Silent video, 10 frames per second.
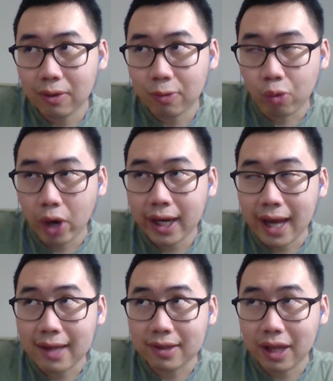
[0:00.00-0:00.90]
right
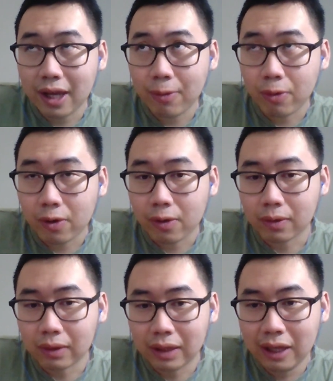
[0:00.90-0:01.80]
as they were
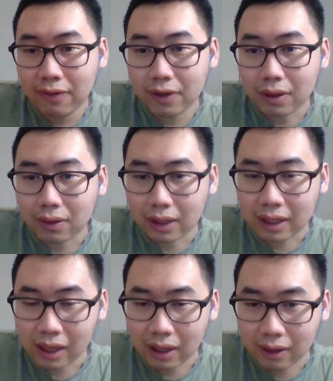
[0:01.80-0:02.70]
leaving the
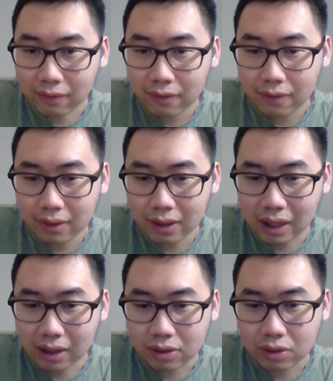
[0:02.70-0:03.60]
cave,
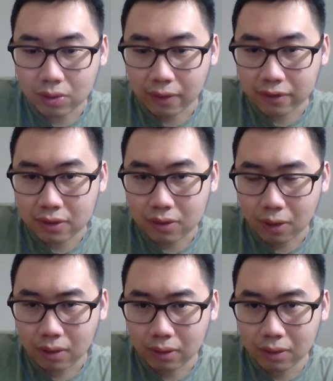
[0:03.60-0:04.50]
that sort of
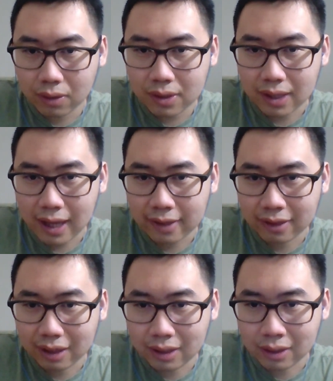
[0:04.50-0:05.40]
Stark looks at
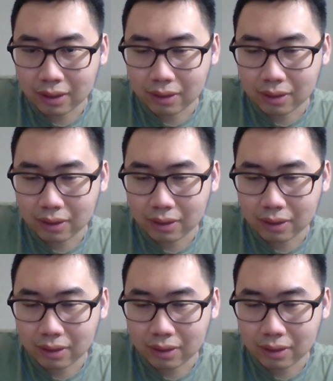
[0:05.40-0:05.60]
the